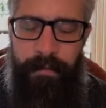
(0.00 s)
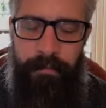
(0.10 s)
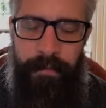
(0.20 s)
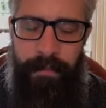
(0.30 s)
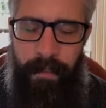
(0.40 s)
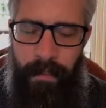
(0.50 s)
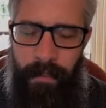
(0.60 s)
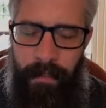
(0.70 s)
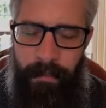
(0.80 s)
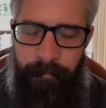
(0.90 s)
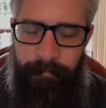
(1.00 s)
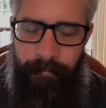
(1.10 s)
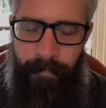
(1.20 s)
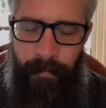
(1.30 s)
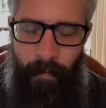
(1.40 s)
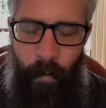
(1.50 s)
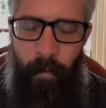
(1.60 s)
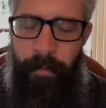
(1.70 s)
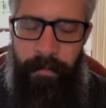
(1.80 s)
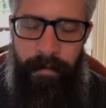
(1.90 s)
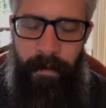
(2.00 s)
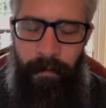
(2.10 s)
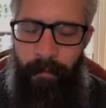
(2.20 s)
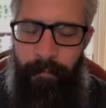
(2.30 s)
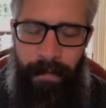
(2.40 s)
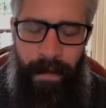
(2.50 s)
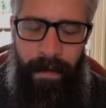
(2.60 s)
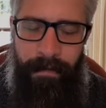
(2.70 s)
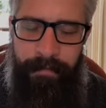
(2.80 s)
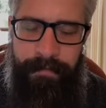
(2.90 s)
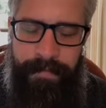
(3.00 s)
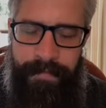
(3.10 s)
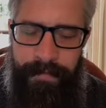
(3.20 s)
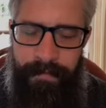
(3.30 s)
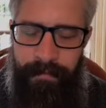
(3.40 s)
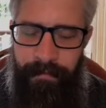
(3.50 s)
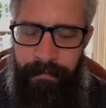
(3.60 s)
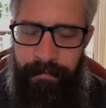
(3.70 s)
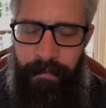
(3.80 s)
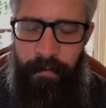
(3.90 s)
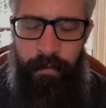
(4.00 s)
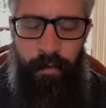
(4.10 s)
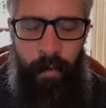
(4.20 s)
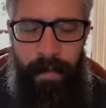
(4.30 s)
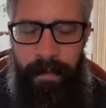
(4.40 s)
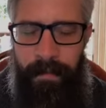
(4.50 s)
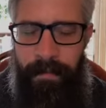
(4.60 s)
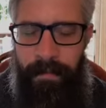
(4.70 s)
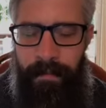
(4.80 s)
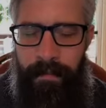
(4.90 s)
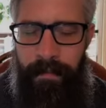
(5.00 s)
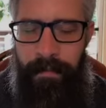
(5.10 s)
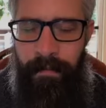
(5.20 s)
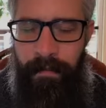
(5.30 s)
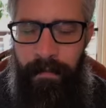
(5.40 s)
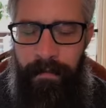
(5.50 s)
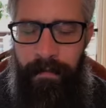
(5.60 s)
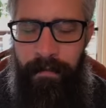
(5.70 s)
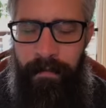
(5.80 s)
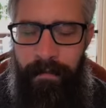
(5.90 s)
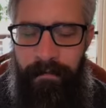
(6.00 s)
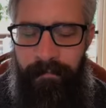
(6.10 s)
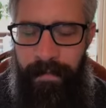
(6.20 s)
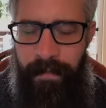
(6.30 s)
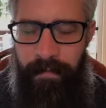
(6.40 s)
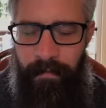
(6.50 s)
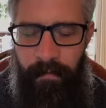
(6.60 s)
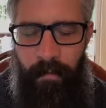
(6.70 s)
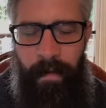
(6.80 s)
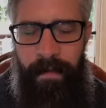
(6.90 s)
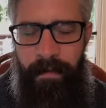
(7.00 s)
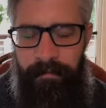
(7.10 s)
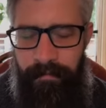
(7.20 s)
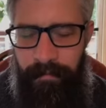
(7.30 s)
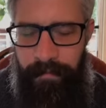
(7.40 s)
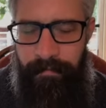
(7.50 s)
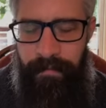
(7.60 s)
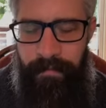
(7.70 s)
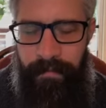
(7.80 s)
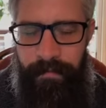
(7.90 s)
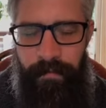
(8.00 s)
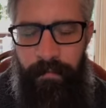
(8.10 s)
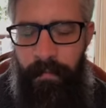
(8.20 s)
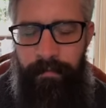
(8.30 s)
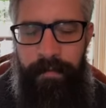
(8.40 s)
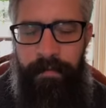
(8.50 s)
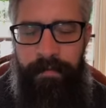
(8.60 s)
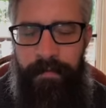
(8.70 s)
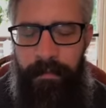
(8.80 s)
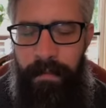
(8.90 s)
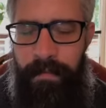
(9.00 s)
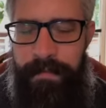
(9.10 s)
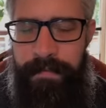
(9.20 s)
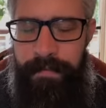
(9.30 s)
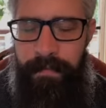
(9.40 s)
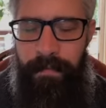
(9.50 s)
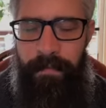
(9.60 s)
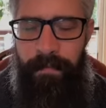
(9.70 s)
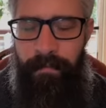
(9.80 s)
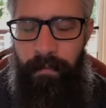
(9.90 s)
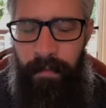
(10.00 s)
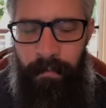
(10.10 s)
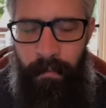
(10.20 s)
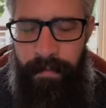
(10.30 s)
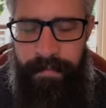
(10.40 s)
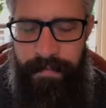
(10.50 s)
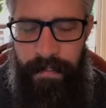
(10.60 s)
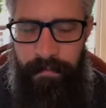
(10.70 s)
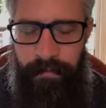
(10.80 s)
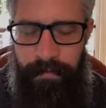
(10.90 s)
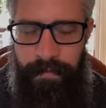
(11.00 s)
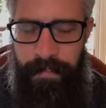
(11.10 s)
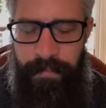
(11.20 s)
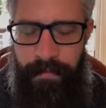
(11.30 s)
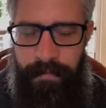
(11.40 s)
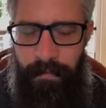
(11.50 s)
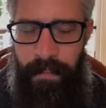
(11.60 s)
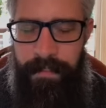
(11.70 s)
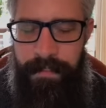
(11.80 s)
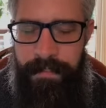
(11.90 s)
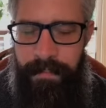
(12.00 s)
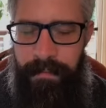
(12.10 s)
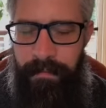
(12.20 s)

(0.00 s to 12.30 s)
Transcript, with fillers: you would open our minds to the new way of being, the new way of living that you reveal to us through our Lord and Savior Jesus Christ.